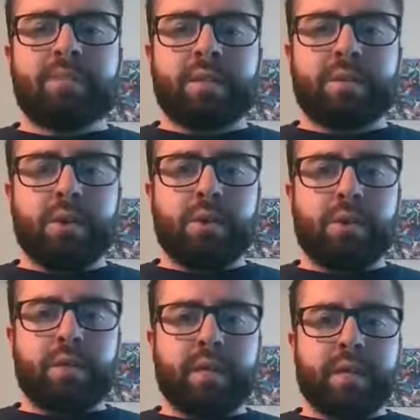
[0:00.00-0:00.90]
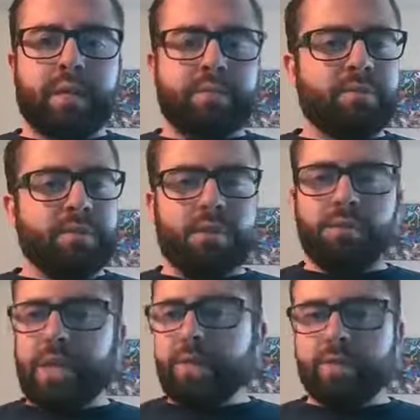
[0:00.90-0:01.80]
So uh, those those
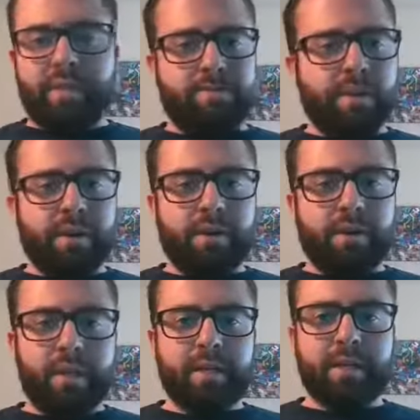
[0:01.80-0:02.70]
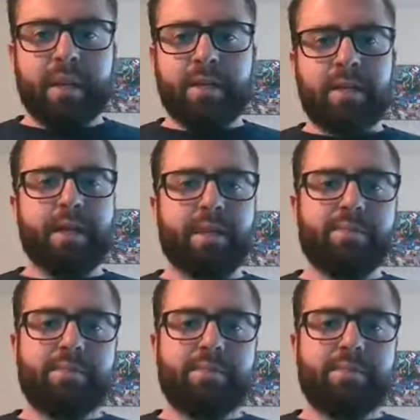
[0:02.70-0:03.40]
hours can vary. And then